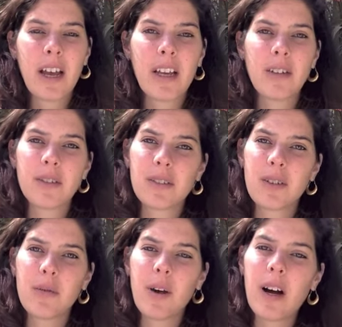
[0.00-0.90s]
and
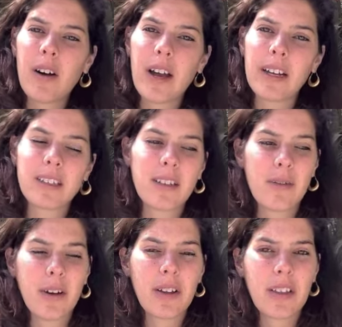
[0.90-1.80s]
also while acting,
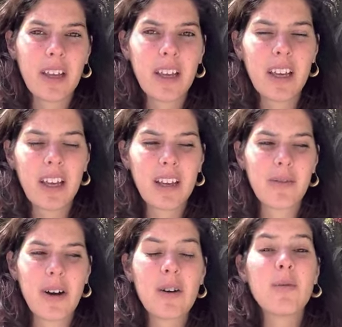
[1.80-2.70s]
while thinking,
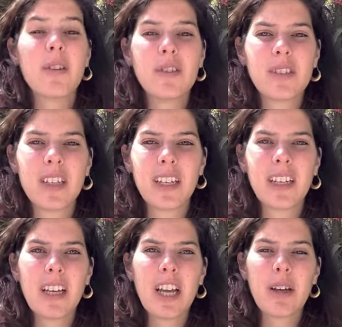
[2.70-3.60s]
while wanting,
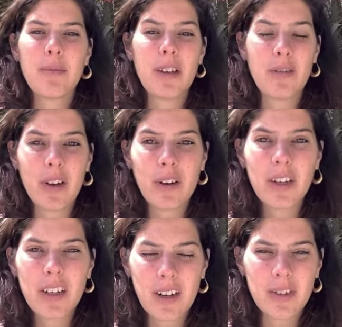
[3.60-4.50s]
being
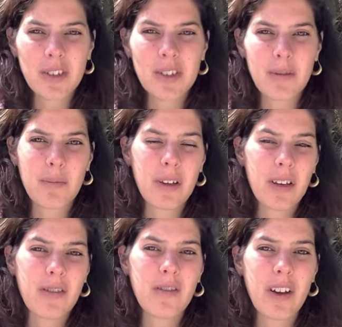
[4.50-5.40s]
very conscious and
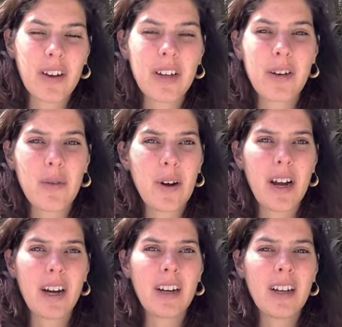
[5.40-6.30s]
being very
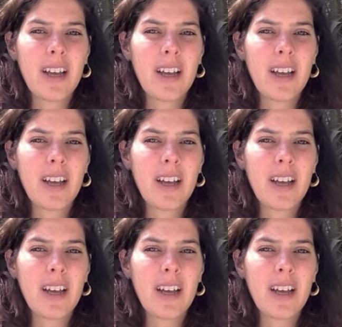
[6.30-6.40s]
aware.